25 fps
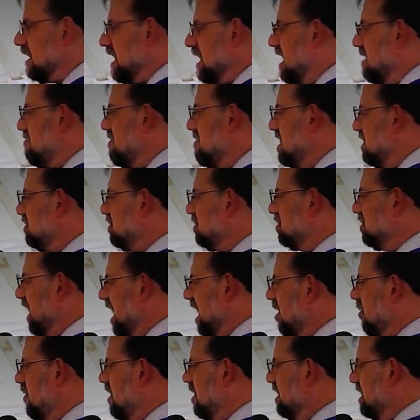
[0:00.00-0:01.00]
Let me
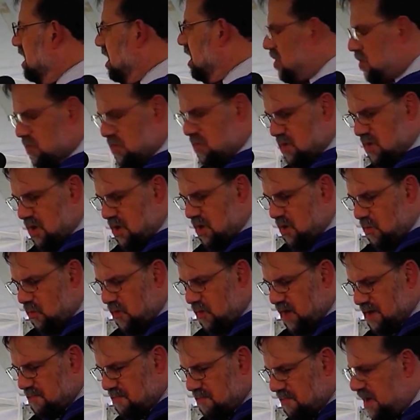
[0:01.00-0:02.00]
share with you
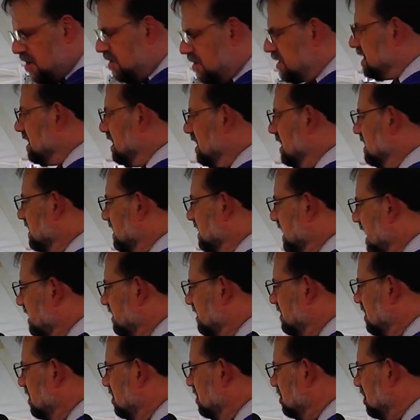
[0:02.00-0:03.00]
what Moses
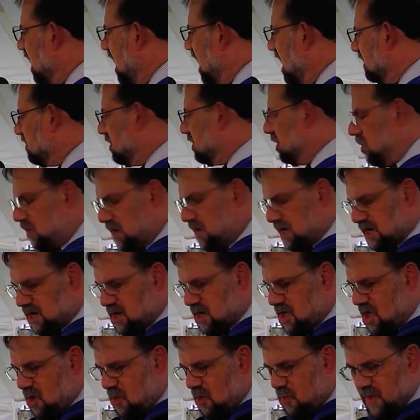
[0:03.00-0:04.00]
said to
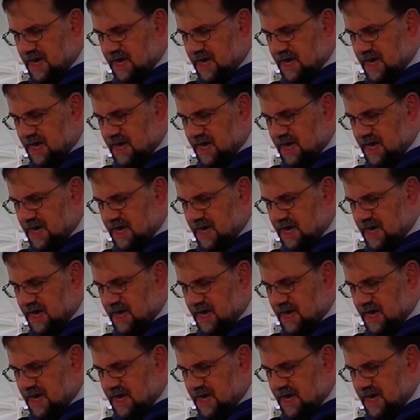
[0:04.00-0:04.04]
Joshua